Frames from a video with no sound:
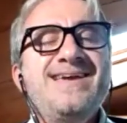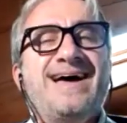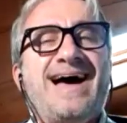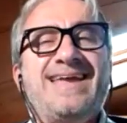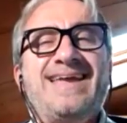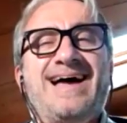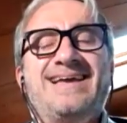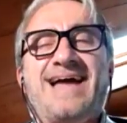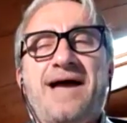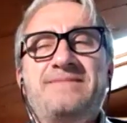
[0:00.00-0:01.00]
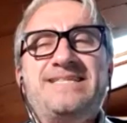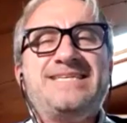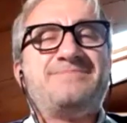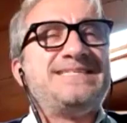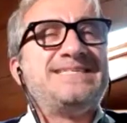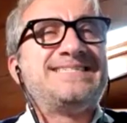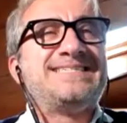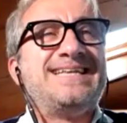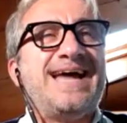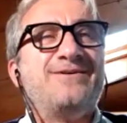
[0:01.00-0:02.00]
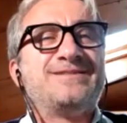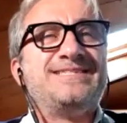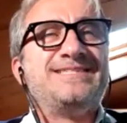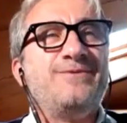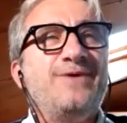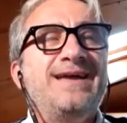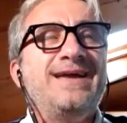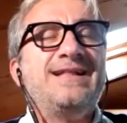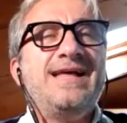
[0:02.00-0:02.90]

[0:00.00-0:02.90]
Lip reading: I'm in this business now since a while,